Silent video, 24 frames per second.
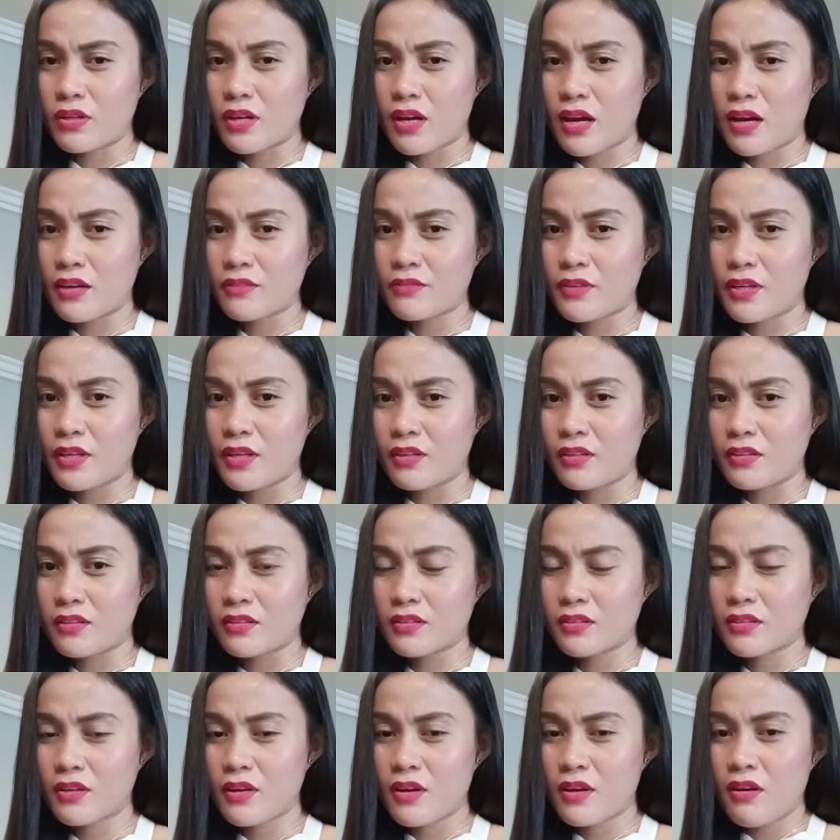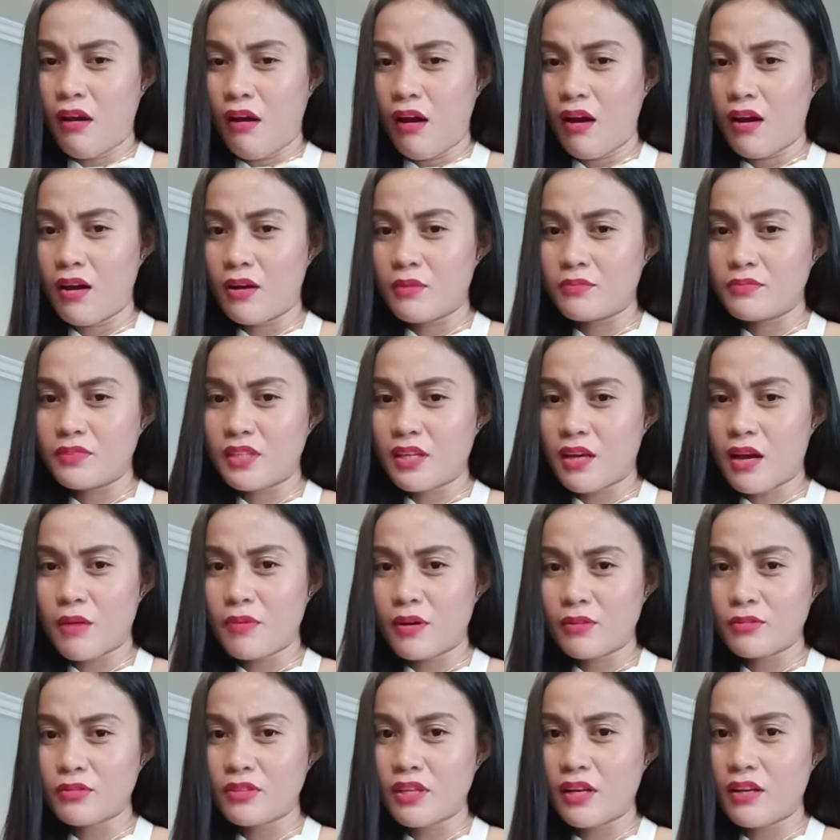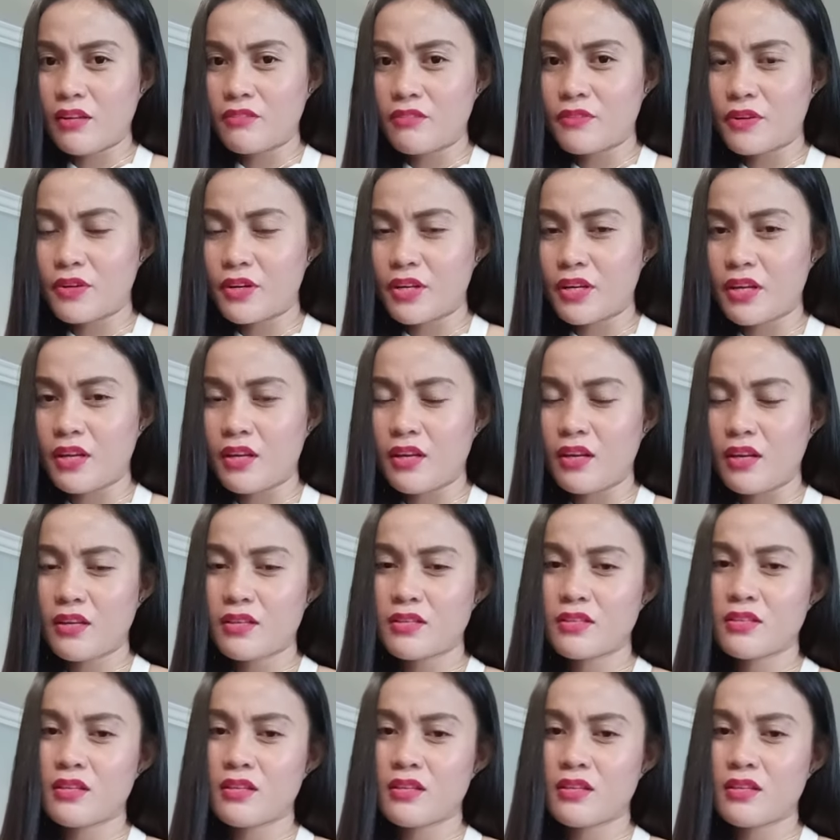having about delivery.